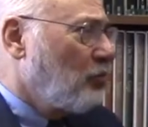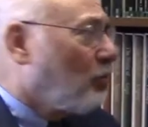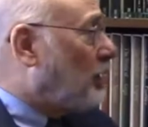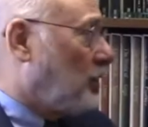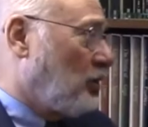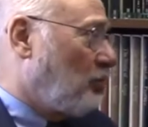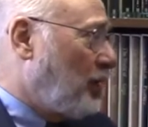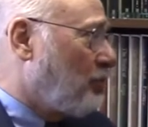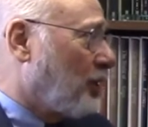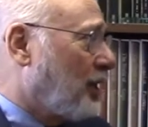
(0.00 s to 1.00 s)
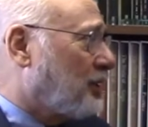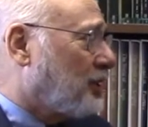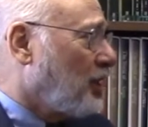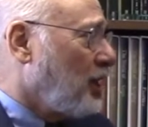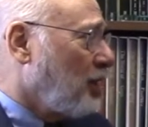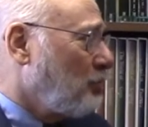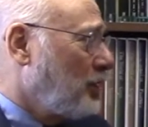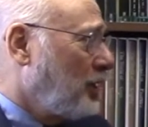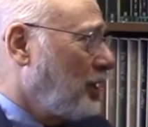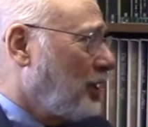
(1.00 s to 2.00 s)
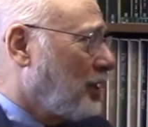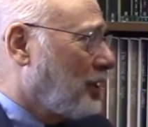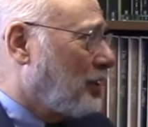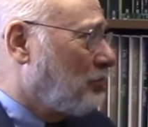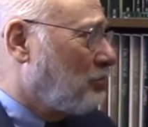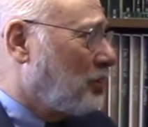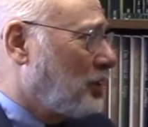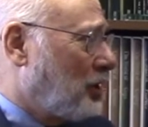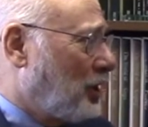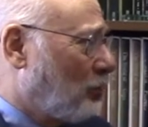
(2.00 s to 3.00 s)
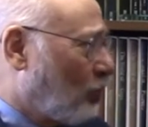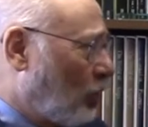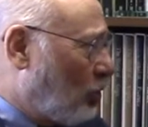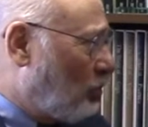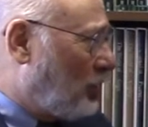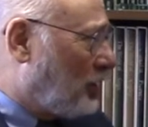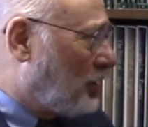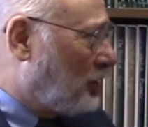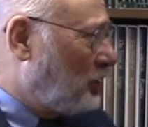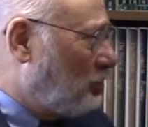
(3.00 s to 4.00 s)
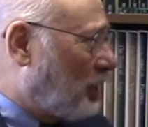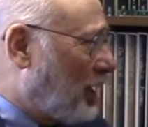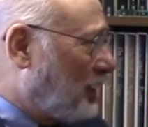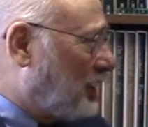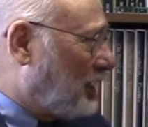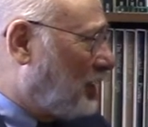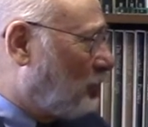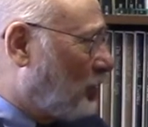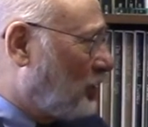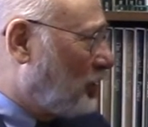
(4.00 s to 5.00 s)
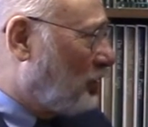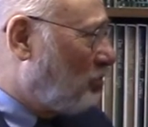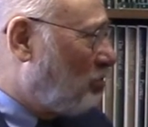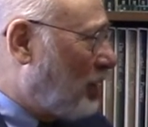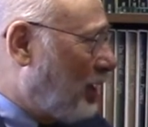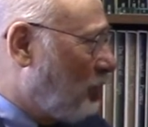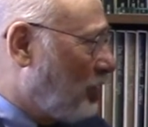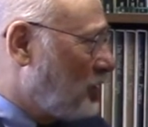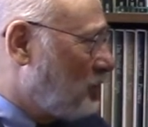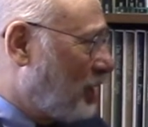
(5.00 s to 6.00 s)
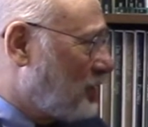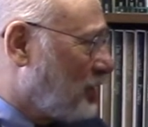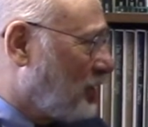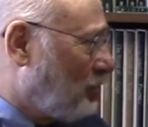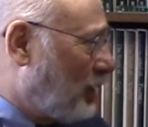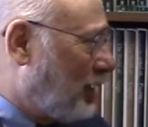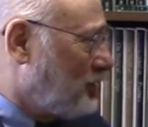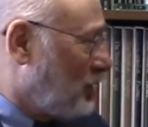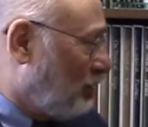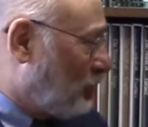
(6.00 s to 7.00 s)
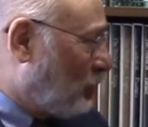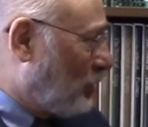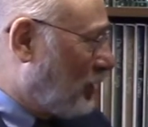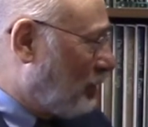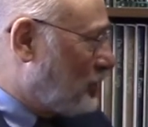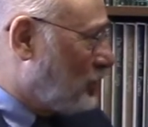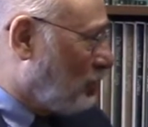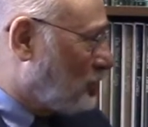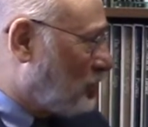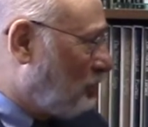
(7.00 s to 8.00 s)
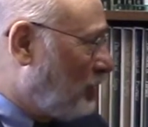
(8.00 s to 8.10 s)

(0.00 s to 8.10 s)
But the people at the top um, in, in Rome, uh, you calculated what their pay was based on the pay, say, of an ordinary soldier.